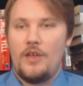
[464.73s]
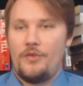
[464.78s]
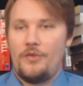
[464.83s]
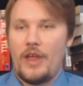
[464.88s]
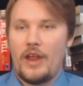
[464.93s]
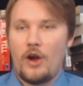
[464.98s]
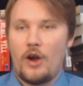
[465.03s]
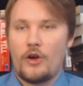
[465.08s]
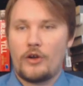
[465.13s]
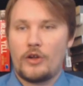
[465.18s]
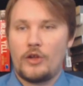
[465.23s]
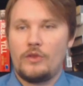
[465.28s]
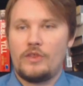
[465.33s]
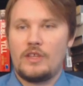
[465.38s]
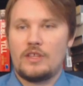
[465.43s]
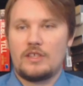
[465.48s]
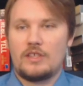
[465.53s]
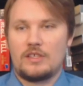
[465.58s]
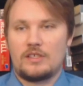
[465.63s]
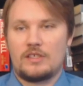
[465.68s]
They argued
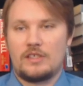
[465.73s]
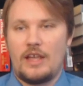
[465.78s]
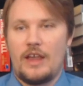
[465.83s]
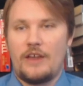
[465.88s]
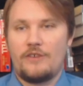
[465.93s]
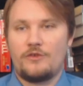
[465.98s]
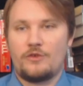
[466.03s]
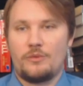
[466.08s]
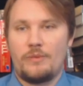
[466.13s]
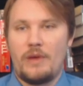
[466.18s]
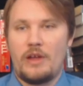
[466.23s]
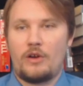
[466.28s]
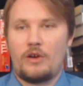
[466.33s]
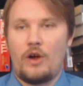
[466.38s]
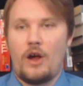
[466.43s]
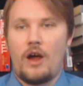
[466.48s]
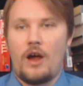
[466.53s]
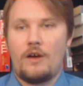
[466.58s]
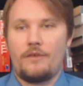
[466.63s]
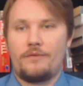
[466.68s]
that the slaves were
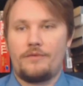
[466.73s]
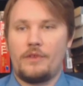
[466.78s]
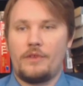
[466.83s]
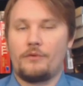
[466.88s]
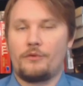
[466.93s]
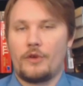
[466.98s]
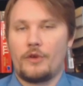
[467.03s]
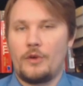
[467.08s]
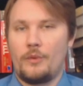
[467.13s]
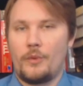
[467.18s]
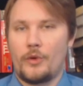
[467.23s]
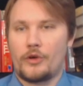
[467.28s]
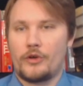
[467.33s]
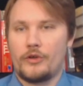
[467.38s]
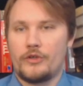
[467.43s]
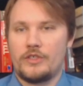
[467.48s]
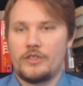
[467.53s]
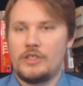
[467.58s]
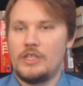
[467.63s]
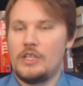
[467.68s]
better off than free
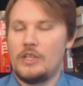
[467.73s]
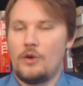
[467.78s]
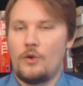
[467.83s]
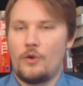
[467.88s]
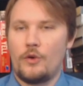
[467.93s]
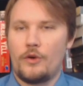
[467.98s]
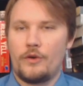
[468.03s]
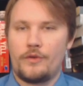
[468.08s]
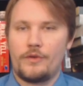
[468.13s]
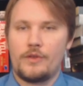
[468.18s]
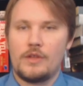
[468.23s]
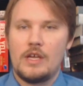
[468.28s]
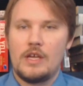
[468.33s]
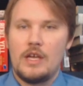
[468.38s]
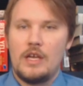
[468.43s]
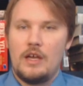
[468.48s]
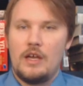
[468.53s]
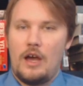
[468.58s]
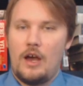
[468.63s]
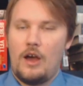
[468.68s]
workers in the North.
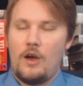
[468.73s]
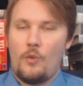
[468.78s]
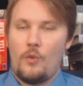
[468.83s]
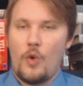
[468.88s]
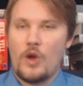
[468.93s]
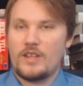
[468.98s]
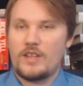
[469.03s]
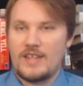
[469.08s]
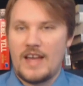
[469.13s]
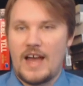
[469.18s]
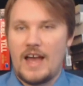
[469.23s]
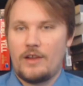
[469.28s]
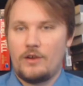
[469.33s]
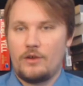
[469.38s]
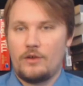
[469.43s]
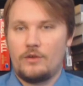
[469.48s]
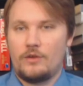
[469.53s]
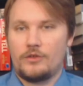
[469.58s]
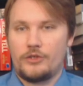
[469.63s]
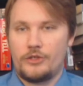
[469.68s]
One
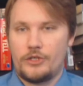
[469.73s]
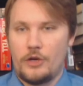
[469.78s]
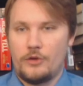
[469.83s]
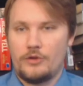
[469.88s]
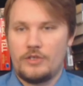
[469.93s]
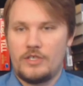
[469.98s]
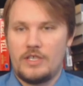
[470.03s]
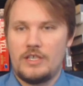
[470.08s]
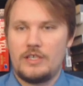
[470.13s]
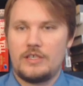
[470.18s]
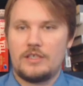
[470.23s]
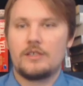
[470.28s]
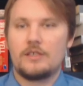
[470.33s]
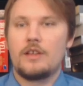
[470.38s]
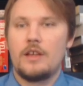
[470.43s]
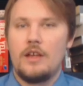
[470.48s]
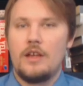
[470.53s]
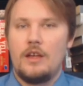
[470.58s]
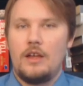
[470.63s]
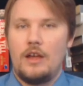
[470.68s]
title shows this.
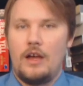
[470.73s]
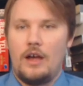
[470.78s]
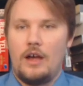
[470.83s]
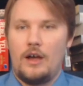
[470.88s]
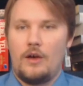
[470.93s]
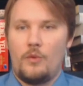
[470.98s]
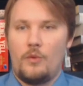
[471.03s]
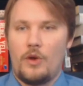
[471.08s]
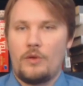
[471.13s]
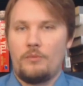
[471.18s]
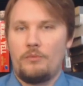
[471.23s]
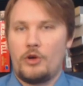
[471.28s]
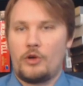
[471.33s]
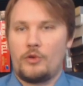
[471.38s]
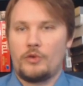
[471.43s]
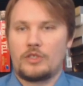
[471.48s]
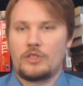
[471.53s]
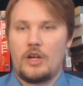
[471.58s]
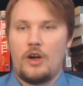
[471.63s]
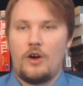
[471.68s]
One
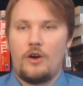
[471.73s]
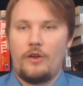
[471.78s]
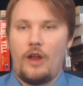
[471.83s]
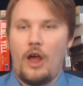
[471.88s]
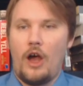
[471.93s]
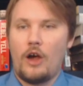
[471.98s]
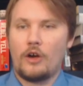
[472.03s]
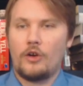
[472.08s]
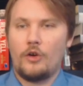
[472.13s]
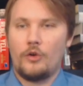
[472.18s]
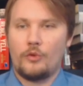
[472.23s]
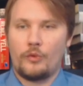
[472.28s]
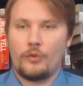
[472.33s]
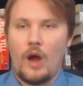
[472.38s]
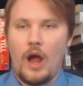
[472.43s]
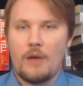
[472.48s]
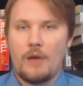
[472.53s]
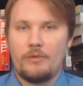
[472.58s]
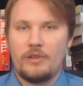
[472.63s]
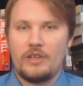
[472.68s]
book was called Uncle
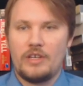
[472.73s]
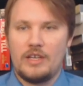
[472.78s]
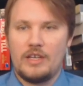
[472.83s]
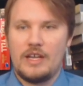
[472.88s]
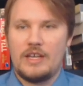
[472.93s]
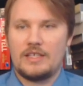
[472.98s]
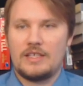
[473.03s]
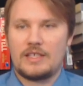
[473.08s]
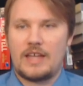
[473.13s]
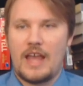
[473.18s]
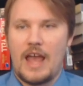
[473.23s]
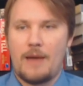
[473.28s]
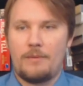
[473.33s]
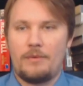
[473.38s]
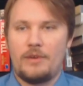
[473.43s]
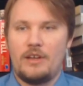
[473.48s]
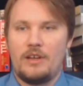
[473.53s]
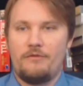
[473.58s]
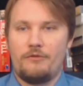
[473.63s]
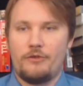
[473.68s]
Robin in His
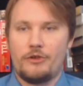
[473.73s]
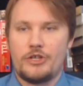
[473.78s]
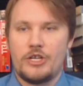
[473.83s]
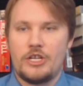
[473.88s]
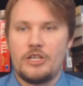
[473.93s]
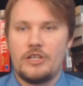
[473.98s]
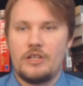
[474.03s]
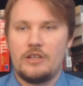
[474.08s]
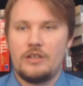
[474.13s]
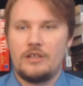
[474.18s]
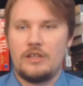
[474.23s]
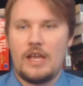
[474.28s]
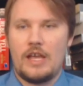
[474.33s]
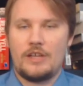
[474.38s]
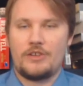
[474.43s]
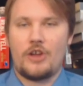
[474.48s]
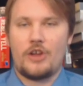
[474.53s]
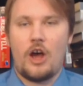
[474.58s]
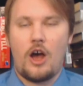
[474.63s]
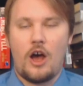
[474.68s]
Cabin in Virginia
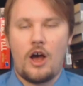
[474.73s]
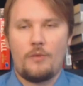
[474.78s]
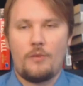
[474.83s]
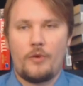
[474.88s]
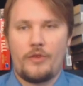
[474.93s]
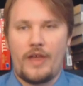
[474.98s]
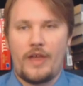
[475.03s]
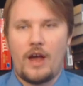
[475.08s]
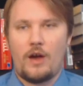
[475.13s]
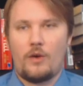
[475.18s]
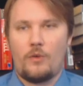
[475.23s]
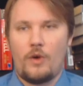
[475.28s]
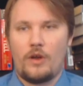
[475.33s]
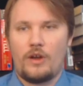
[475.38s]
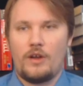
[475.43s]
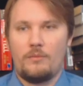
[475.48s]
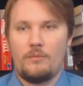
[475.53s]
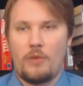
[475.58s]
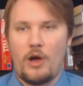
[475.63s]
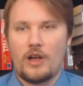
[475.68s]
and Tom Without
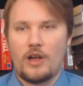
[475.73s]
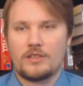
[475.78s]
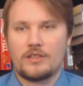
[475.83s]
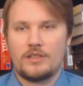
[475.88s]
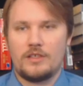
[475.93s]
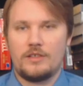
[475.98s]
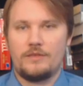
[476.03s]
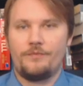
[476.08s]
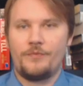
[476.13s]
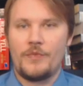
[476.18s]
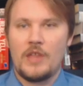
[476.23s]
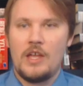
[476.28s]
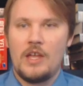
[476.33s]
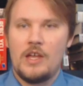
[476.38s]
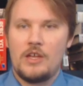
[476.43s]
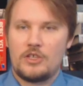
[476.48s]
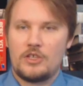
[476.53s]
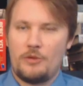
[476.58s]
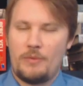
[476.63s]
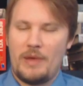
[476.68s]
One in Boston.
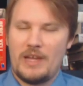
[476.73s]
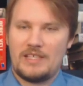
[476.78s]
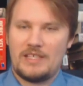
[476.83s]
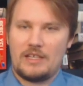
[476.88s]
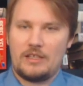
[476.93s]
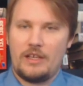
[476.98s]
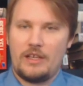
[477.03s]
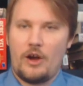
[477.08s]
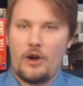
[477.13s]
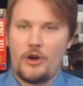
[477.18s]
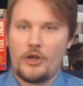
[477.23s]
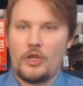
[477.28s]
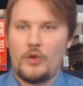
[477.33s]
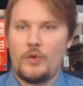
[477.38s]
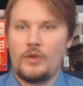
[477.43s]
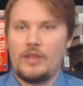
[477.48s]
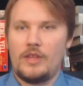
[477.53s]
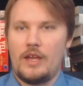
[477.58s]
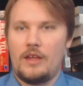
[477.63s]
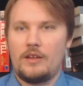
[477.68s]
So basically
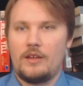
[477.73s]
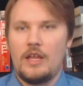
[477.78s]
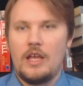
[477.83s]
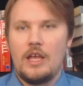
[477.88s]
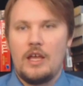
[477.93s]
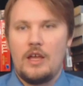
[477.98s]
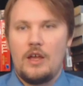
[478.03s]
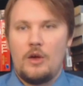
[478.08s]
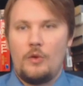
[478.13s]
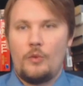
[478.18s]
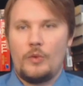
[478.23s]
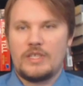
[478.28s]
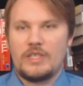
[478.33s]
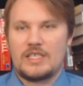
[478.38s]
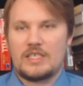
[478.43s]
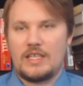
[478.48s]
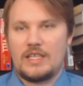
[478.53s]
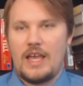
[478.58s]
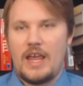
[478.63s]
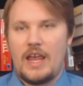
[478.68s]
arguing that when
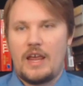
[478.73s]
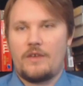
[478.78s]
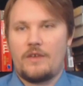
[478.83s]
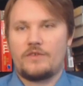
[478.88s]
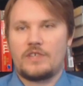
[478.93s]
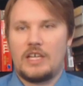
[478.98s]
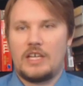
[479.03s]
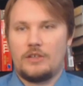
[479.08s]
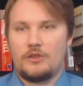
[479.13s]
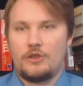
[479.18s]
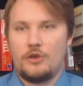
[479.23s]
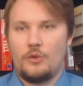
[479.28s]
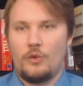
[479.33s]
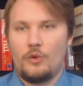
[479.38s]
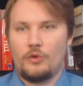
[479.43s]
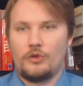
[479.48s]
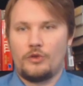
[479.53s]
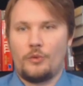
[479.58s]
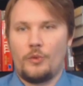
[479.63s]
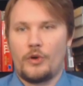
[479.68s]
slaves get too
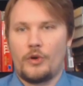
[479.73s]
old to